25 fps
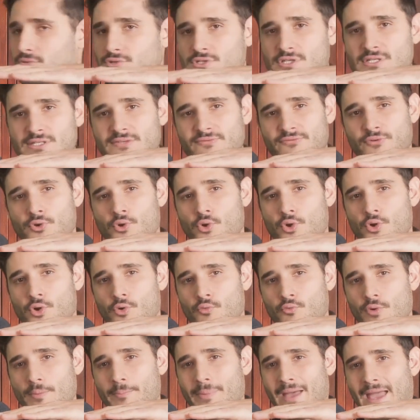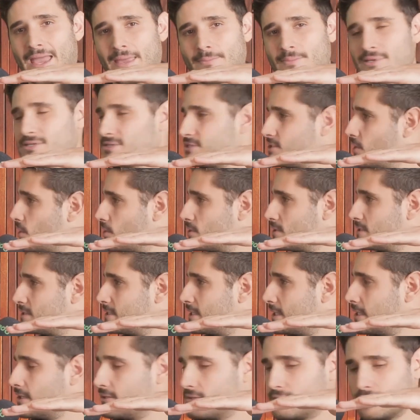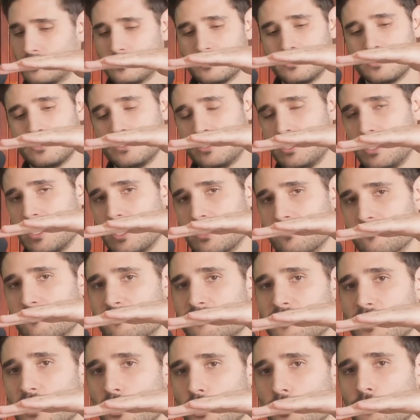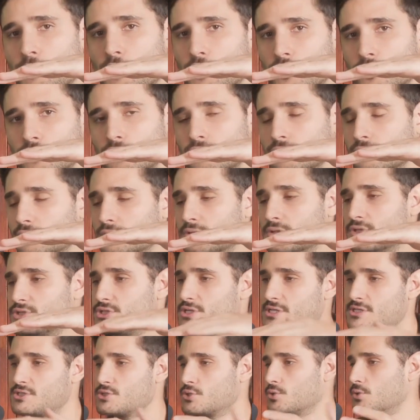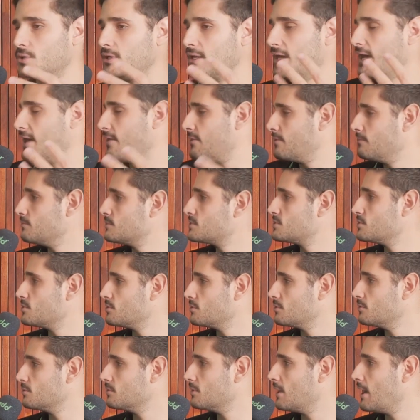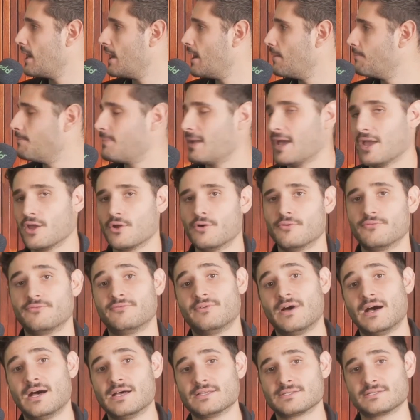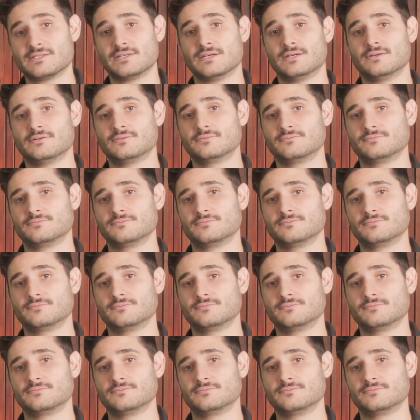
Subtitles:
just for repayment certainty and variable just to allow them to pay off faster.